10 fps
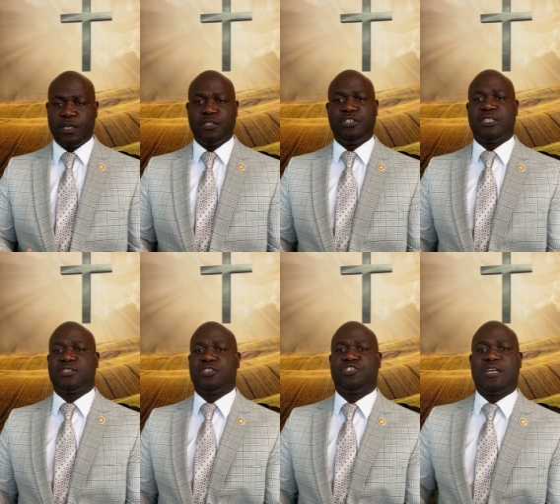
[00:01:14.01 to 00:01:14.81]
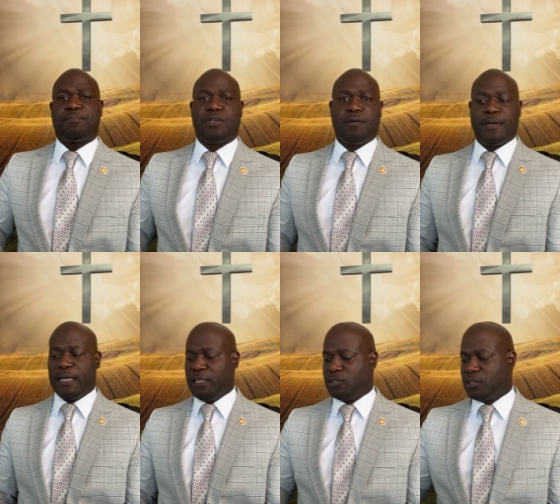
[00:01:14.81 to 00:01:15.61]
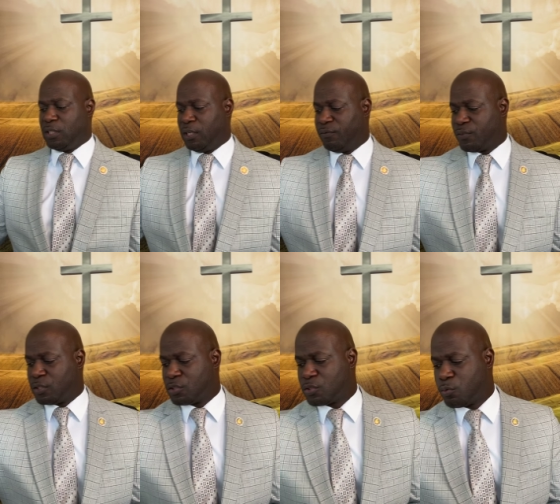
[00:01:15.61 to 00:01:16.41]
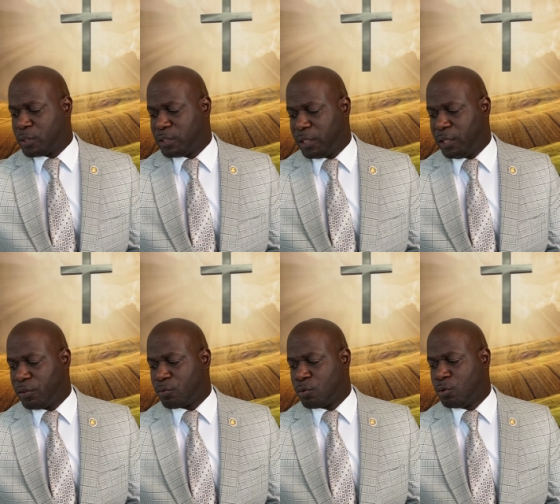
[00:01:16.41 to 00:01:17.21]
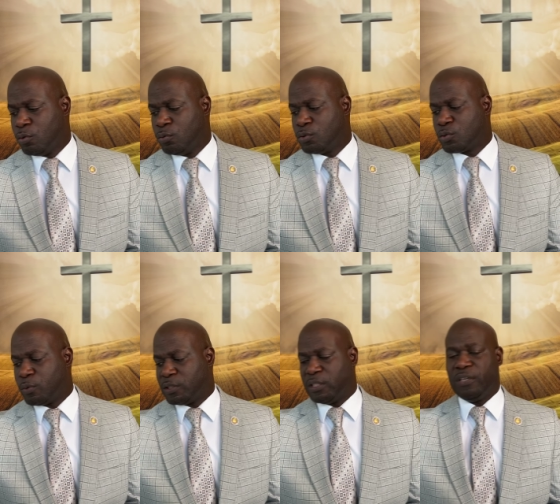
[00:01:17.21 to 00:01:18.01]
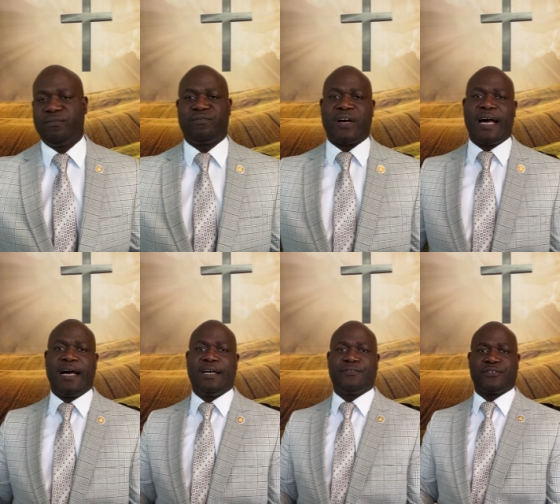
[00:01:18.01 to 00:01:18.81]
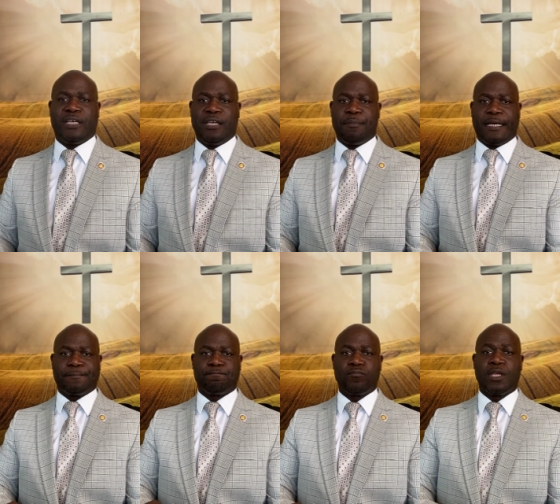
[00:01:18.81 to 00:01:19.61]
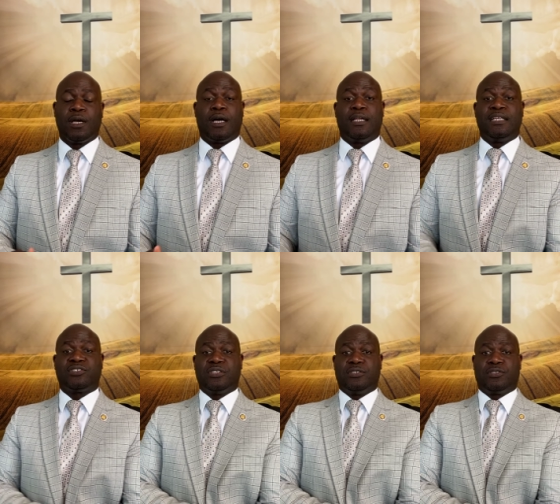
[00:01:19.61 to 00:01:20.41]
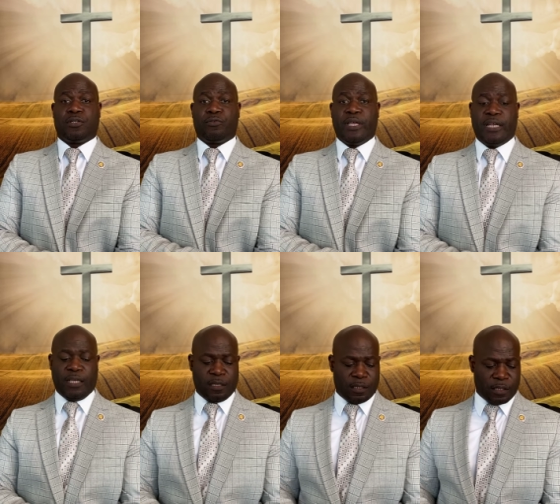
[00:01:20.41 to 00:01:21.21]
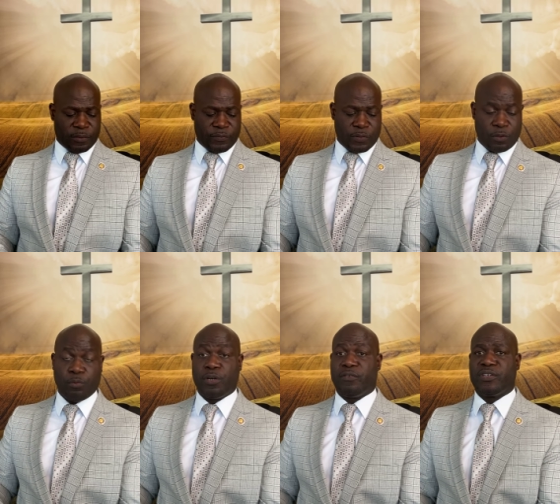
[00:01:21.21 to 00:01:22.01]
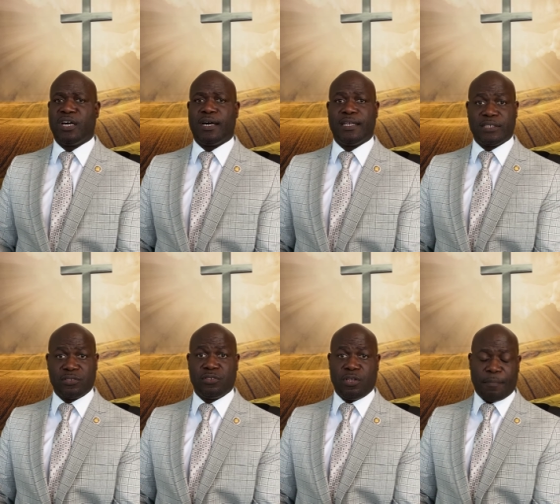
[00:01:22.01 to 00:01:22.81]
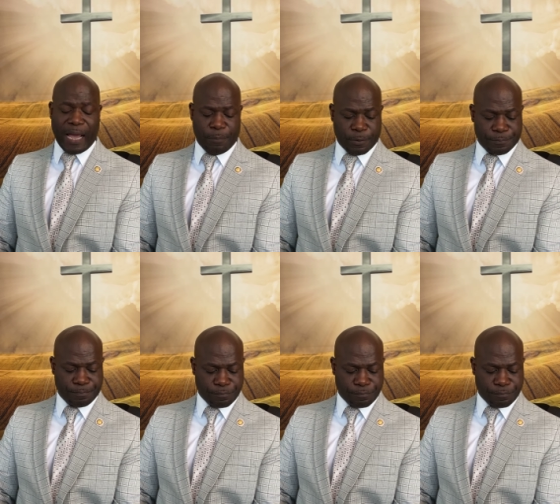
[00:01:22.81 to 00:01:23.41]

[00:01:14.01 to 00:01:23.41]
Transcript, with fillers: Genesis chapter number 18, verse 20 through 25. Amen. Uh, listen to the reading of the Word of God. Listen to your Bible.